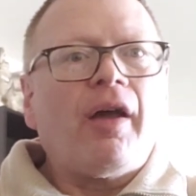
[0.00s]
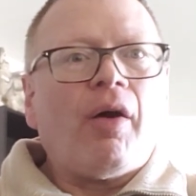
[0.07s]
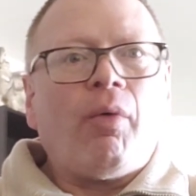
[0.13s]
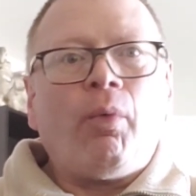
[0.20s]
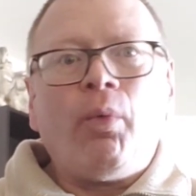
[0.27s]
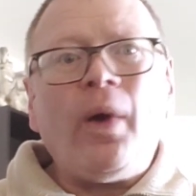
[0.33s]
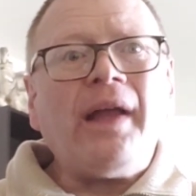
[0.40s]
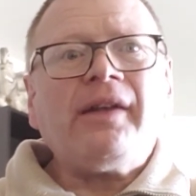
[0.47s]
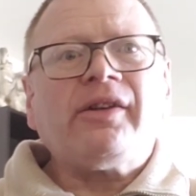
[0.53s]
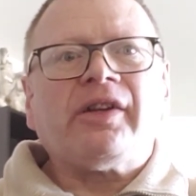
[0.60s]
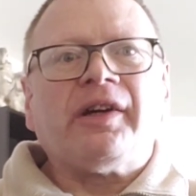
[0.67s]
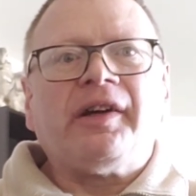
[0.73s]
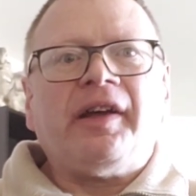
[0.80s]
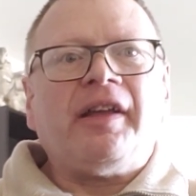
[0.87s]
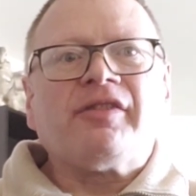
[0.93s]

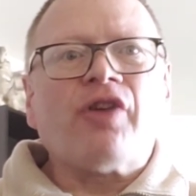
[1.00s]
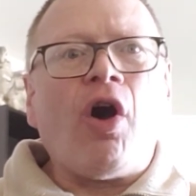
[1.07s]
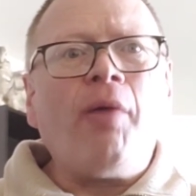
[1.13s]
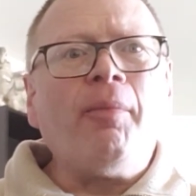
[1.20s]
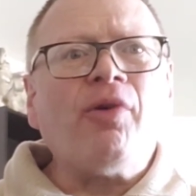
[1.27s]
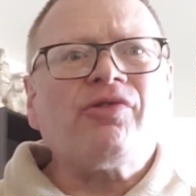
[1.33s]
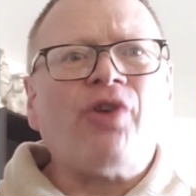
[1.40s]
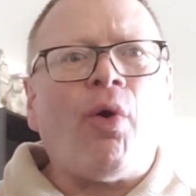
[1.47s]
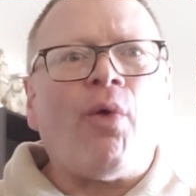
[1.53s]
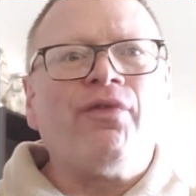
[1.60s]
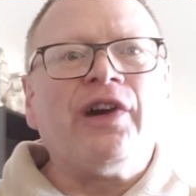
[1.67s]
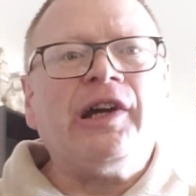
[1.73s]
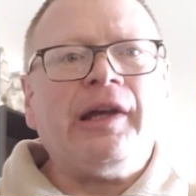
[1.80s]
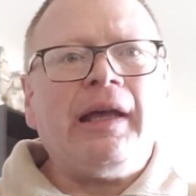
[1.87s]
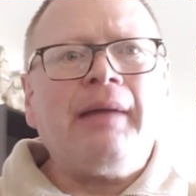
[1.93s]
Winter is almost
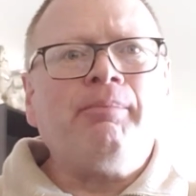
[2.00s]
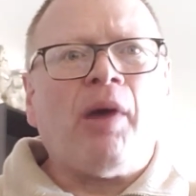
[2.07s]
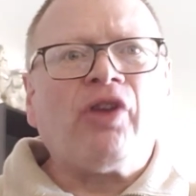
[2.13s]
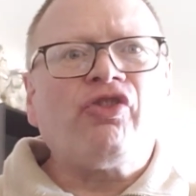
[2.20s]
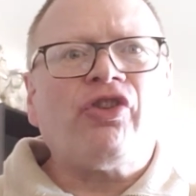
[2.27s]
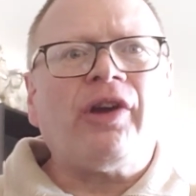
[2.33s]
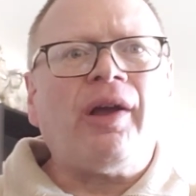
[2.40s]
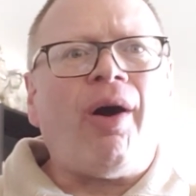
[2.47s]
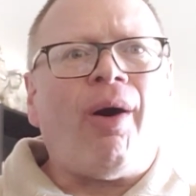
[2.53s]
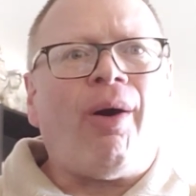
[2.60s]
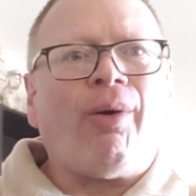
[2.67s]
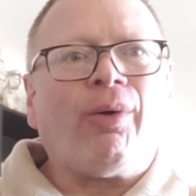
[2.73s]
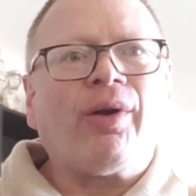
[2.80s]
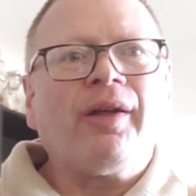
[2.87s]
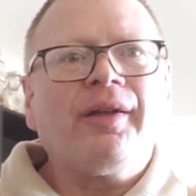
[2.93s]
over in
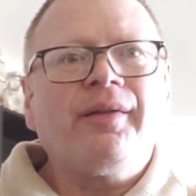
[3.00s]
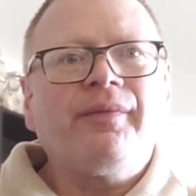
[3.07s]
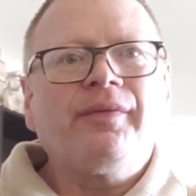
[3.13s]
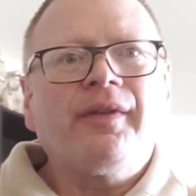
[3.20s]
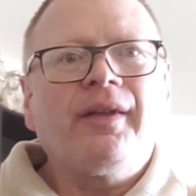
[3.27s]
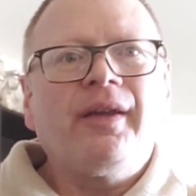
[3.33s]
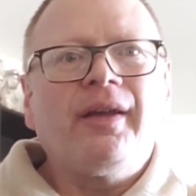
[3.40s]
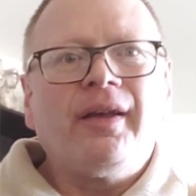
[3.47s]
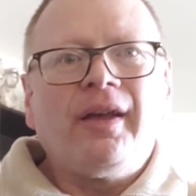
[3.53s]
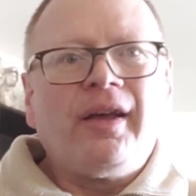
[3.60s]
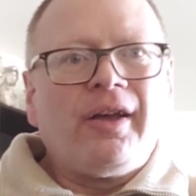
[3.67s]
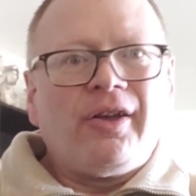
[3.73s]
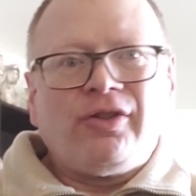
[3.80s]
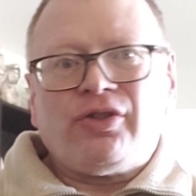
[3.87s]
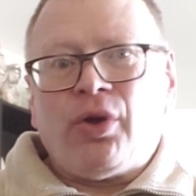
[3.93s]
Montreal.
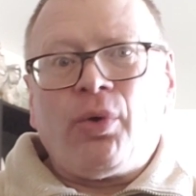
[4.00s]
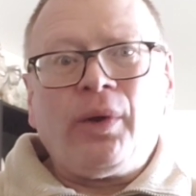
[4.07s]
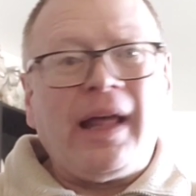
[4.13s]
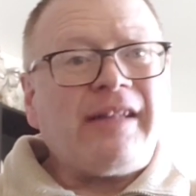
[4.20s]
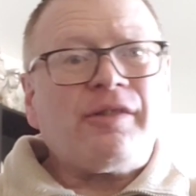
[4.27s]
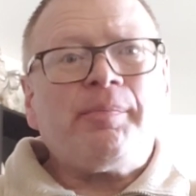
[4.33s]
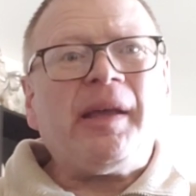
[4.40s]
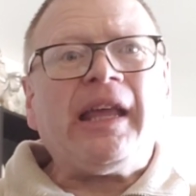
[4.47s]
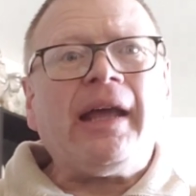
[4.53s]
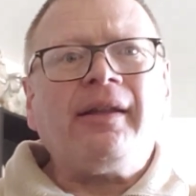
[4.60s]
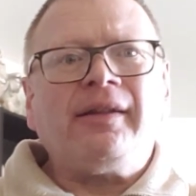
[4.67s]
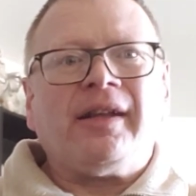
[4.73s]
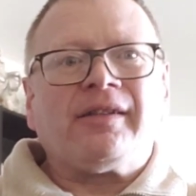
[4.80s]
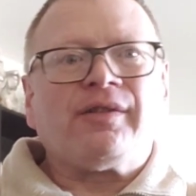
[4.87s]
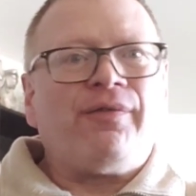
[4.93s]
So let's
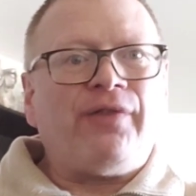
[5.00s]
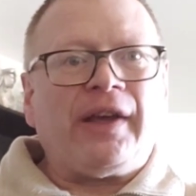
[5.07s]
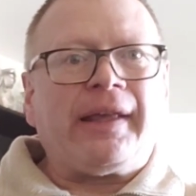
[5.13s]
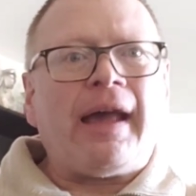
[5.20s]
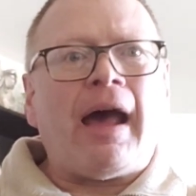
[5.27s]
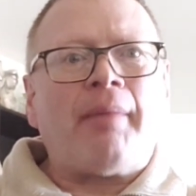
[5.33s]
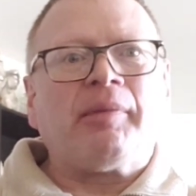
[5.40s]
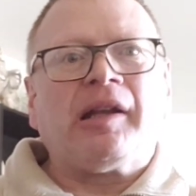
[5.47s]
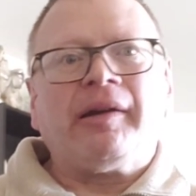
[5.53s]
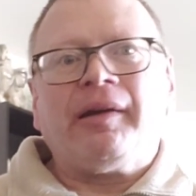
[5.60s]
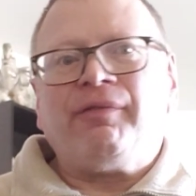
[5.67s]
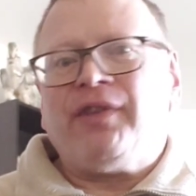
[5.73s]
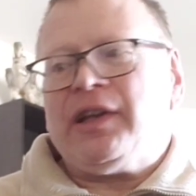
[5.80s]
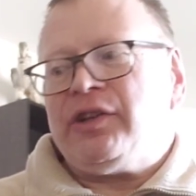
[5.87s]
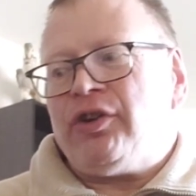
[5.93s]
begin this vocabulary
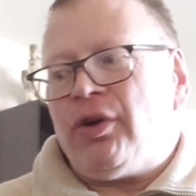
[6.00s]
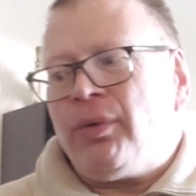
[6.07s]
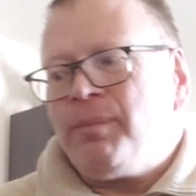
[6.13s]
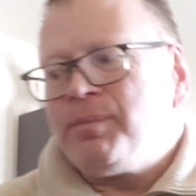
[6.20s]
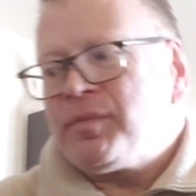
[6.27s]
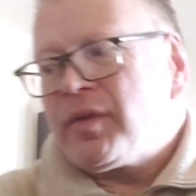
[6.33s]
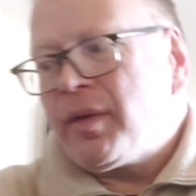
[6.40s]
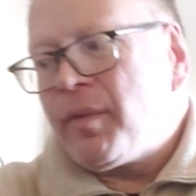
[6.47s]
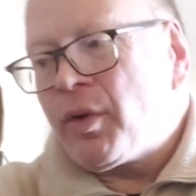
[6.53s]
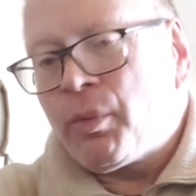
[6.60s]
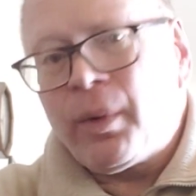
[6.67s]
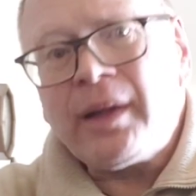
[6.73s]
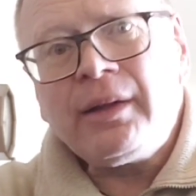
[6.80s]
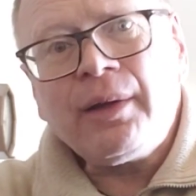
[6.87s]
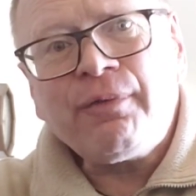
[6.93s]
video
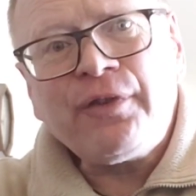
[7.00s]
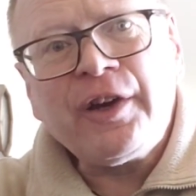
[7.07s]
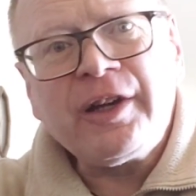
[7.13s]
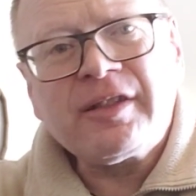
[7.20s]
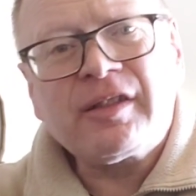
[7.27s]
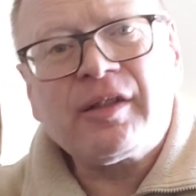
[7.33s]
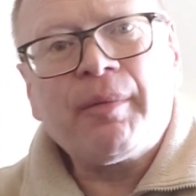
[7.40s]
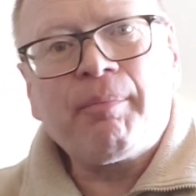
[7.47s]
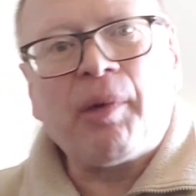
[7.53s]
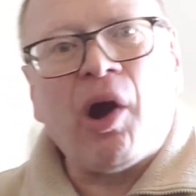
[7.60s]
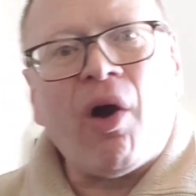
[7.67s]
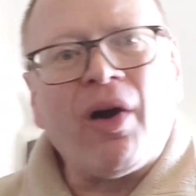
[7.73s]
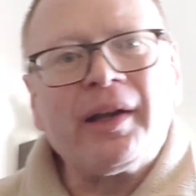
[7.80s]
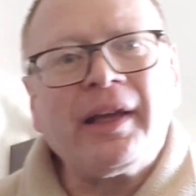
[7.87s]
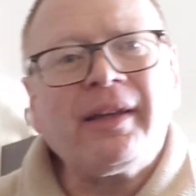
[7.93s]
with the first
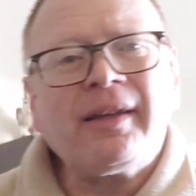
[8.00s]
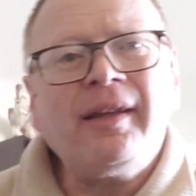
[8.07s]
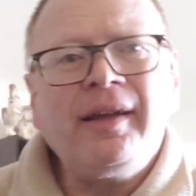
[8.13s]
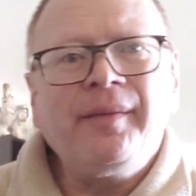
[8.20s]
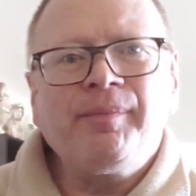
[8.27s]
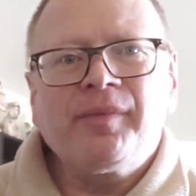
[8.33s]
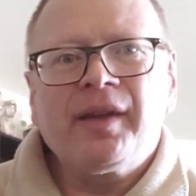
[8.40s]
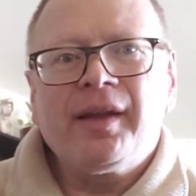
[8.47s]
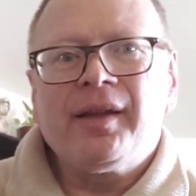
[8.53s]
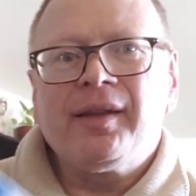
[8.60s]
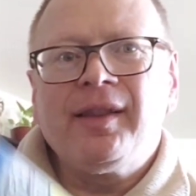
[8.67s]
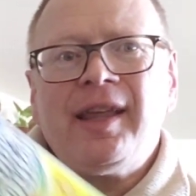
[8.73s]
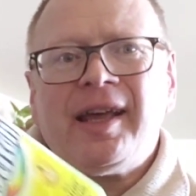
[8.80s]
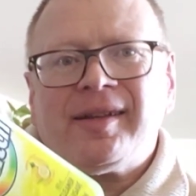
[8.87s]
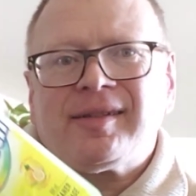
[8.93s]
product,
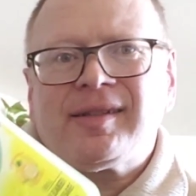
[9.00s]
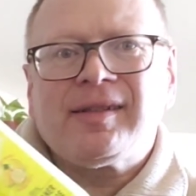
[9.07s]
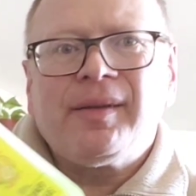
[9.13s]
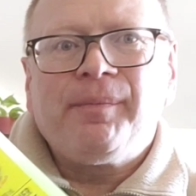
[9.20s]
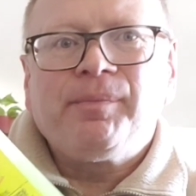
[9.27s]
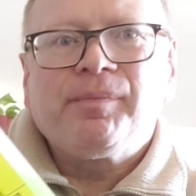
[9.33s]
this.